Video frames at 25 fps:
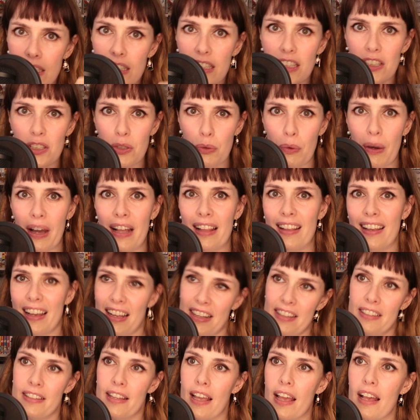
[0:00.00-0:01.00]
as well,
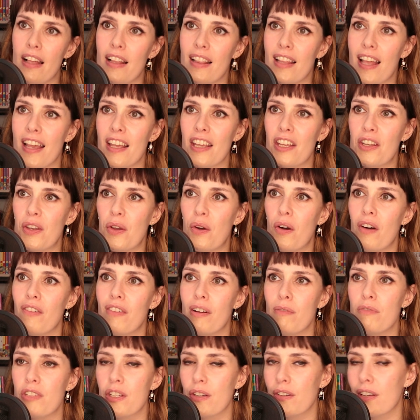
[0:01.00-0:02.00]
and it'll let you know if
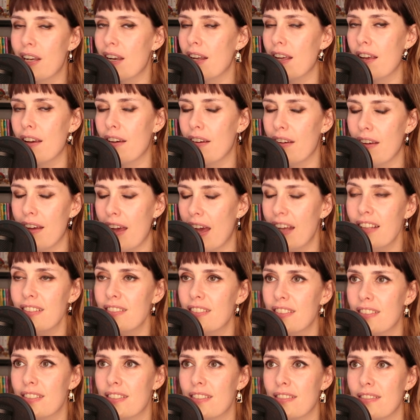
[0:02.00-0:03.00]
I'm doing any
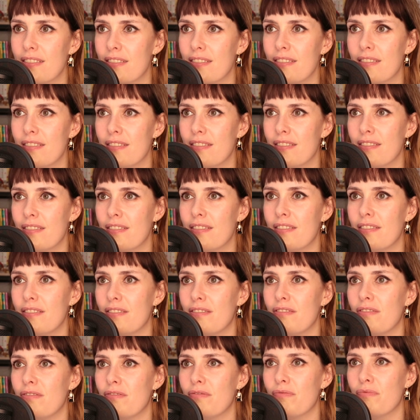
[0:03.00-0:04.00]
else
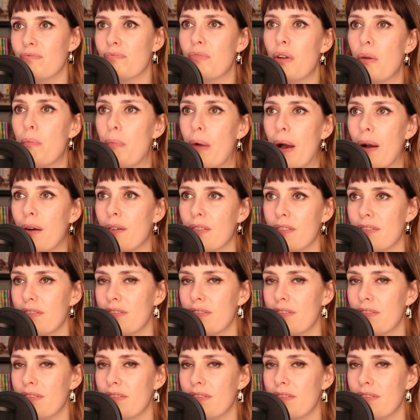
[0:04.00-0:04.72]
about